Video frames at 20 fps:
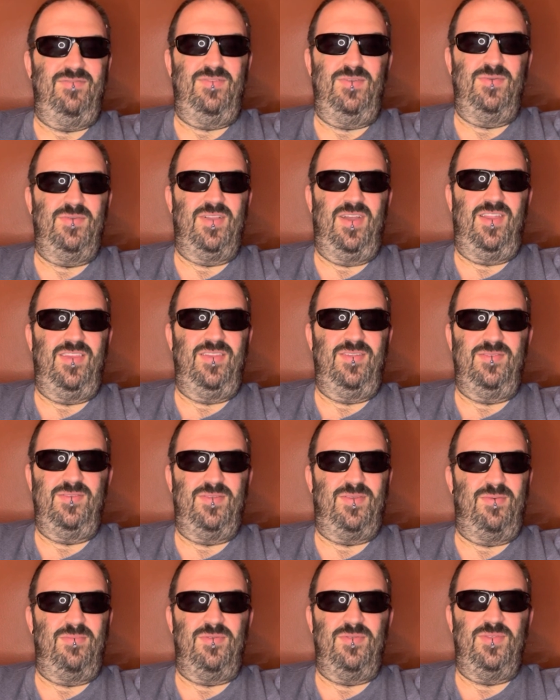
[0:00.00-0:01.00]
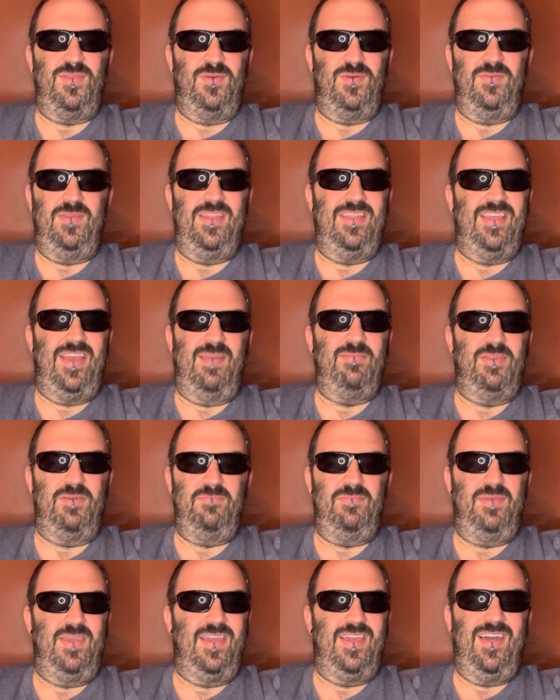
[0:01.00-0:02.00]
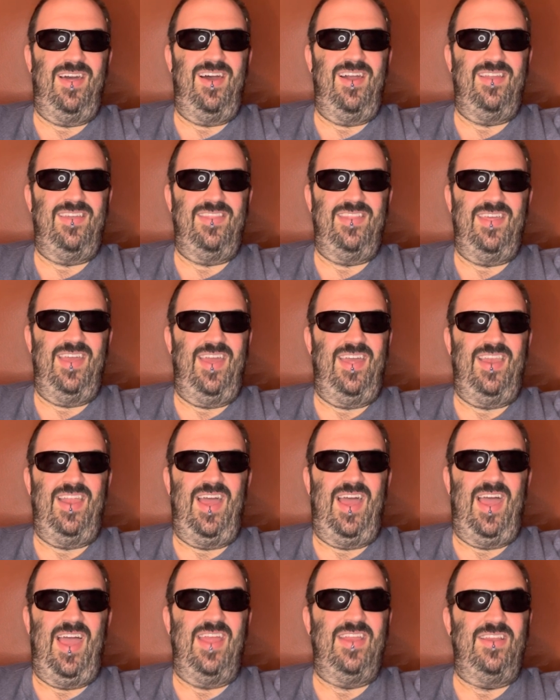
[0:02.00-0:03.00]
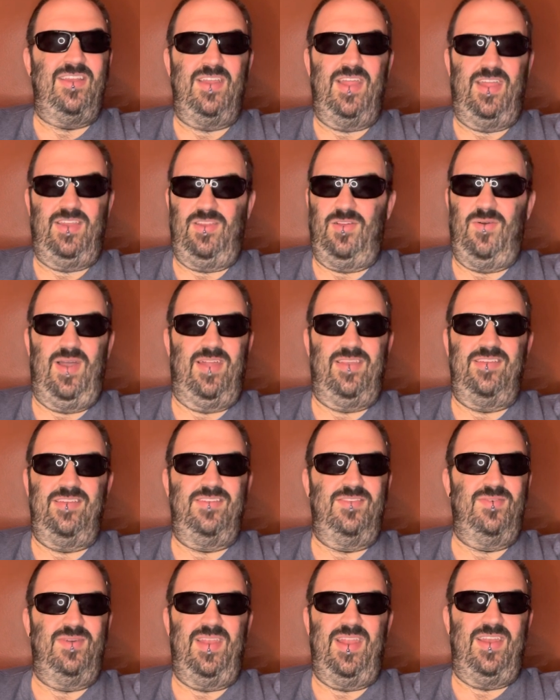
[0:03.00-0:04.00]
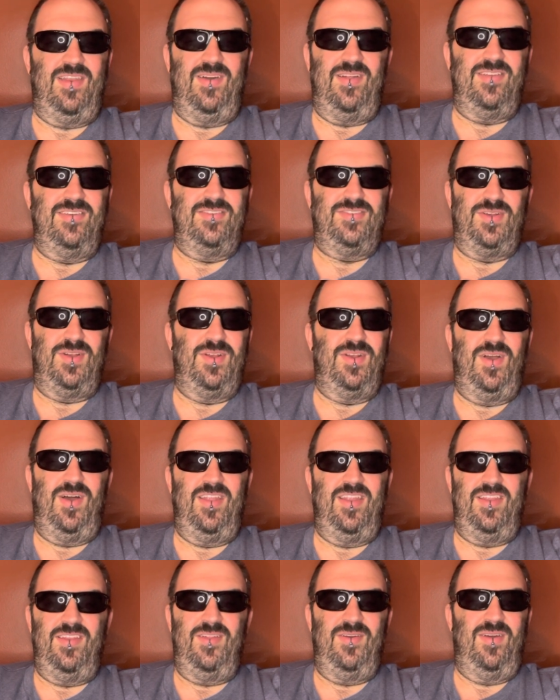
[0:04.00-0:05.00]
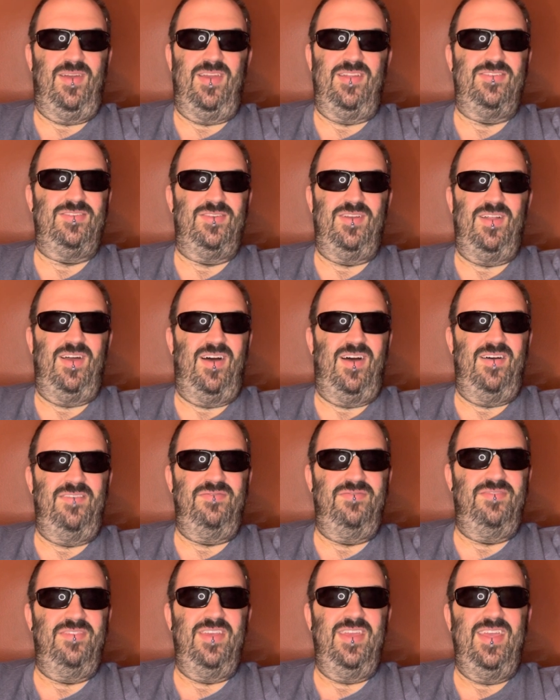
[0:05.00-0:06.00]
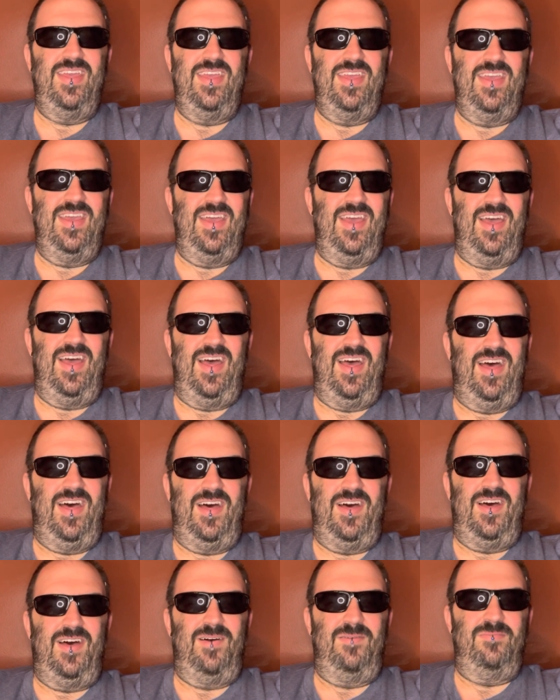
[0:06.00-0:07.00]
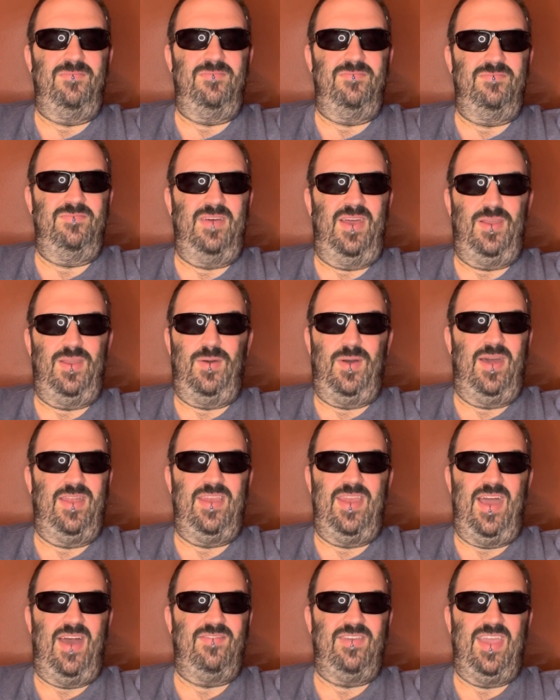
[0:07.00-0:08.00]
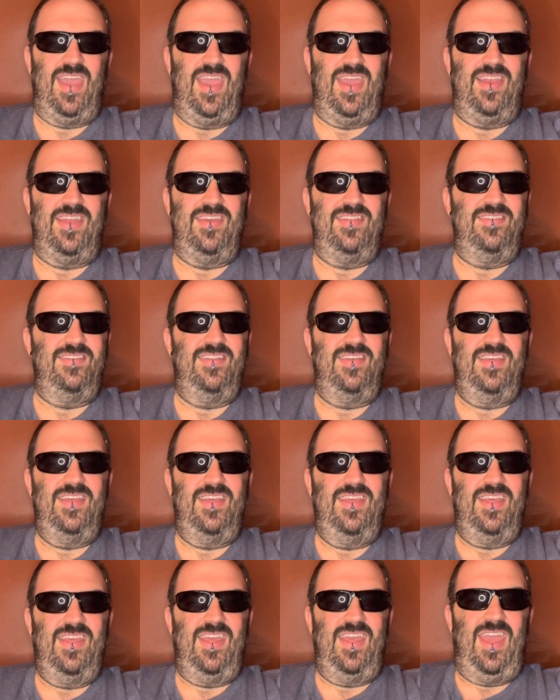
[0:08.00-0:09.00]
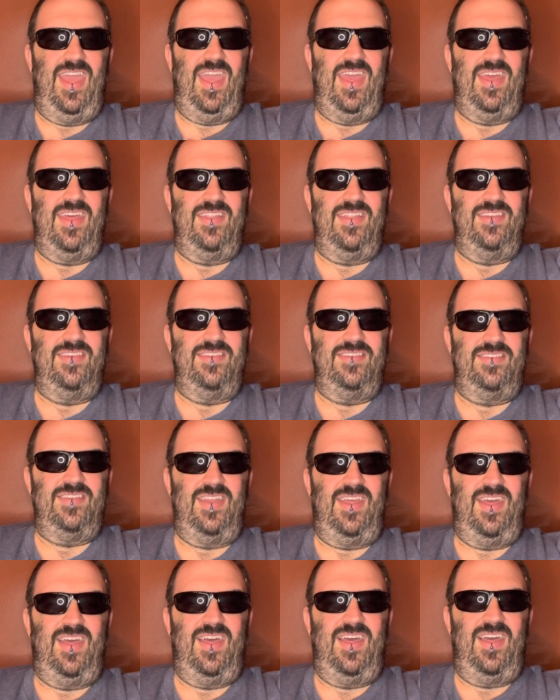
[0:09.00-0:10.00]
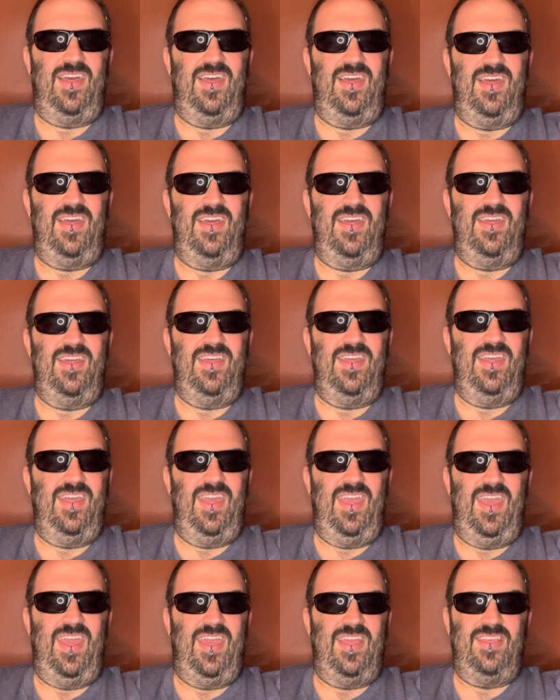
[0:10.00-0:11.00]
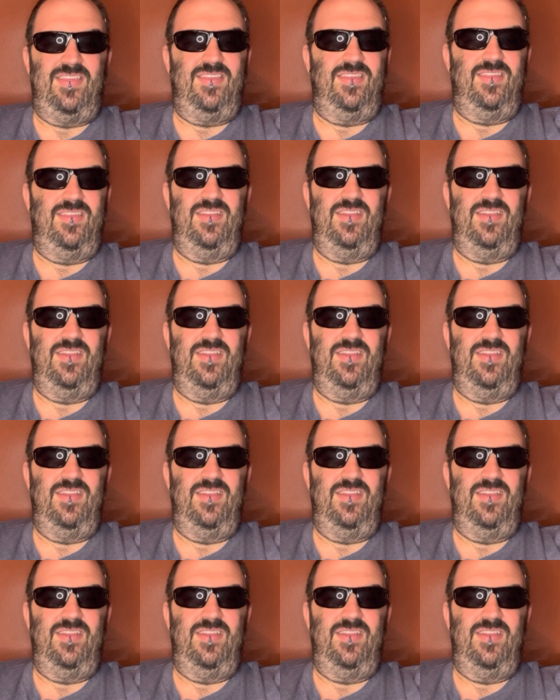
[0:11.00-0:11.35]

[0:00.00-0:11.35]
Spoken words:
used audio description so many times on Peacock that I know how to do it. I know how to turn on. I know how to turn it off. I know how to navigate it, and it's